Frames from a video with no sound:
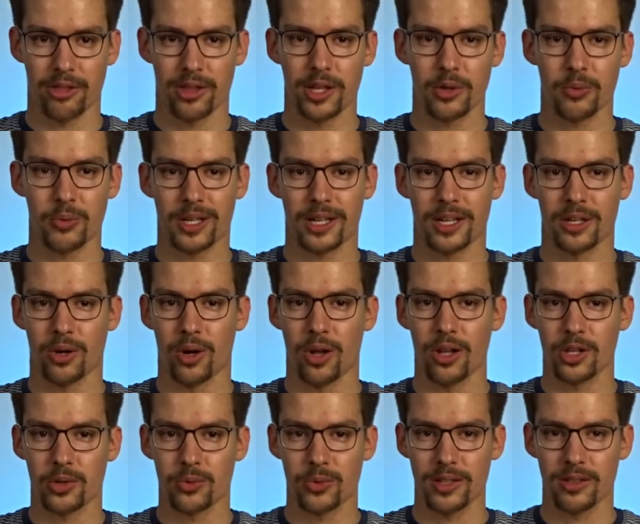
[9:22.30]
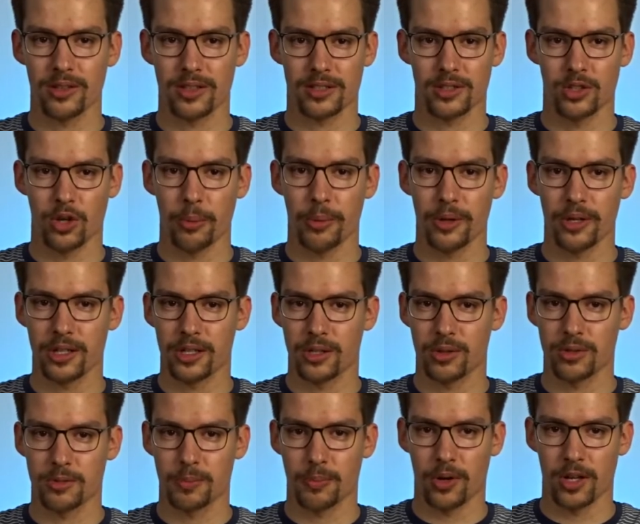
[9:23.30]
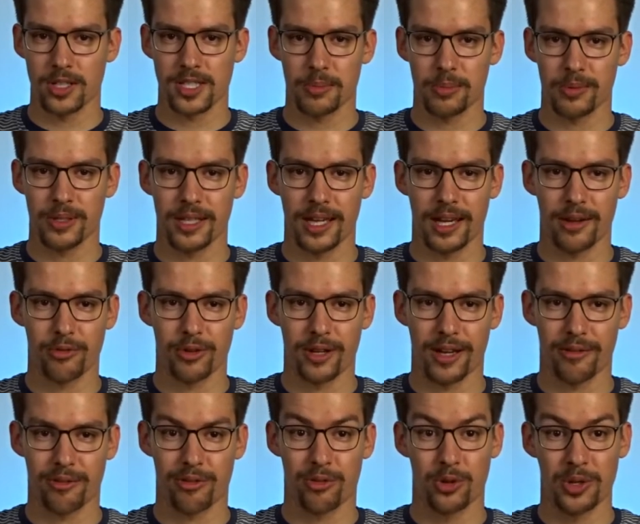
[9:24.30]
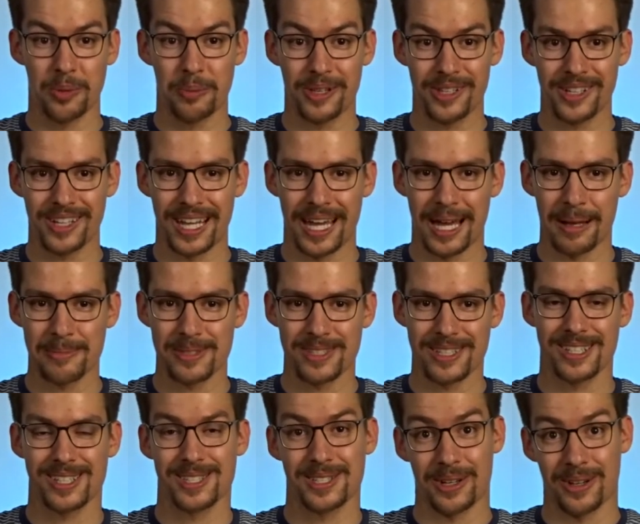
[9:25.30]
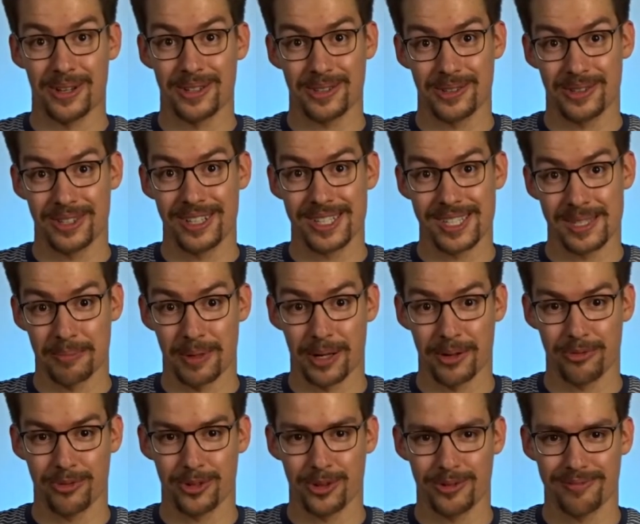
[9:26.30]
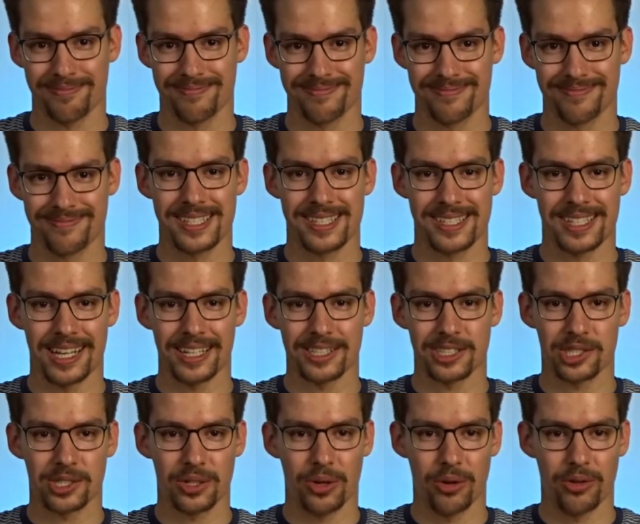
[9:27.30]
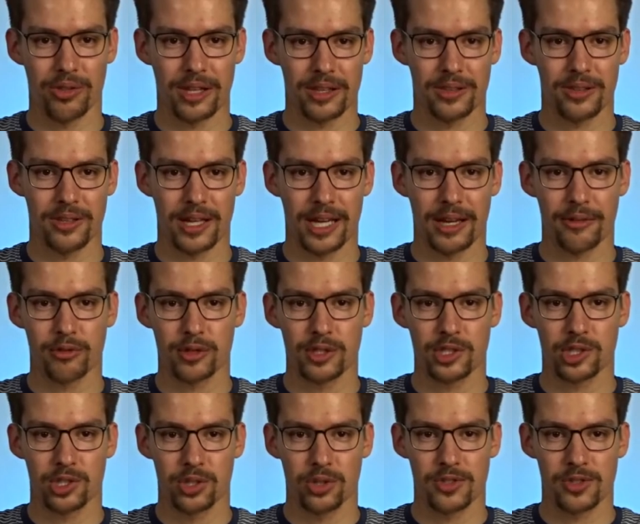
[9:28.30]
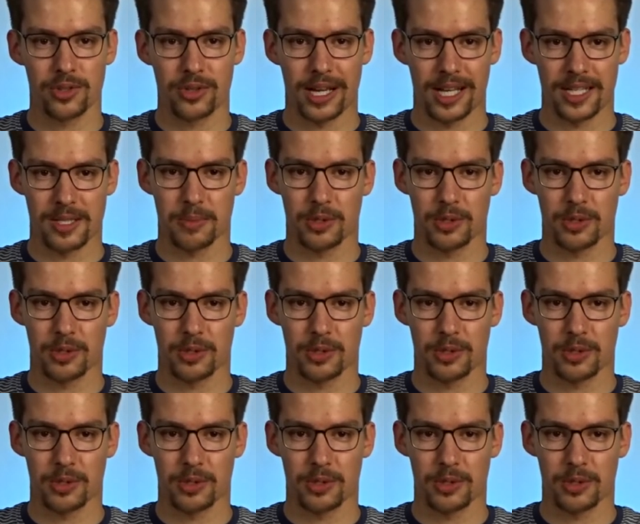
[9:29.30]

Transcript: think we can all agree that nobody could possibly ever have 3 million apps installed on his smartphone. Stats show that the average user has